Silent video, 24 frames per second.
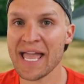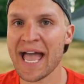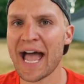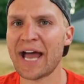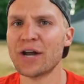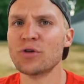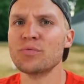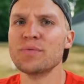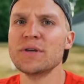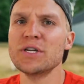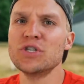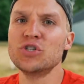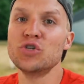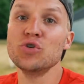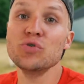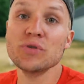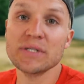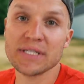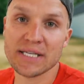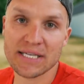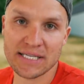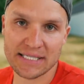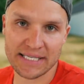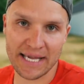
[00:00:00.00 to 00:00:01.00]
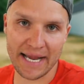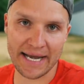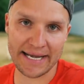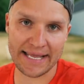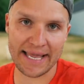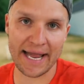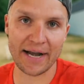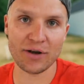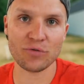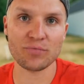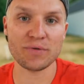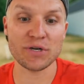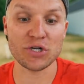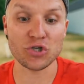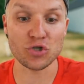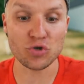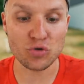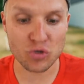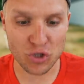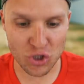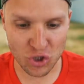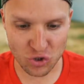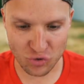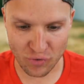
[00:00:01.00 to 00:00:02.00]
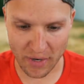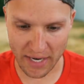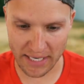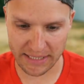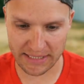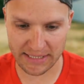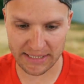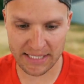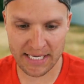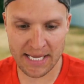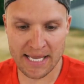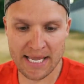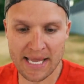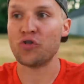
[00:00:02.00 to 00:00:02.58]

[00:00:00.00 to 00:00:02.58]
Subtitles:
how to reduce anxiety, how to reduce stress.